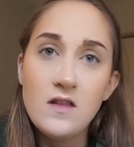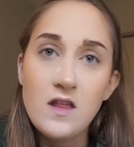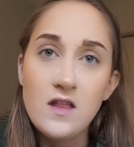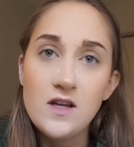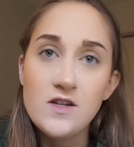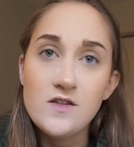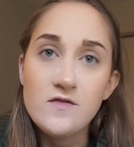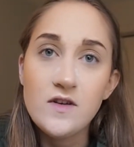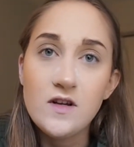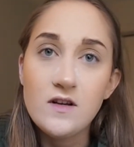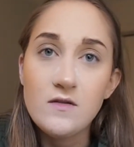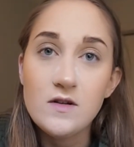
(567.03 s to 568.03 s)
That light just
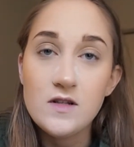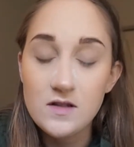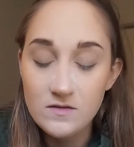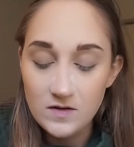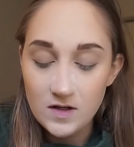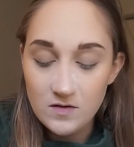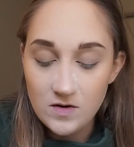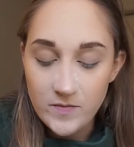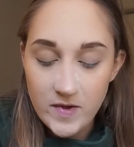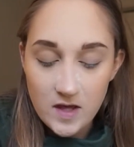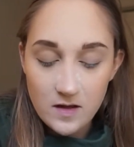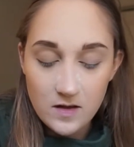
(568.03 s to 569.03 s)
flickered, which is really
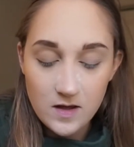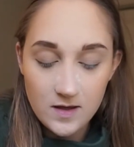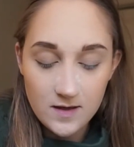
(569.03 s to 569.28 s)
creepy.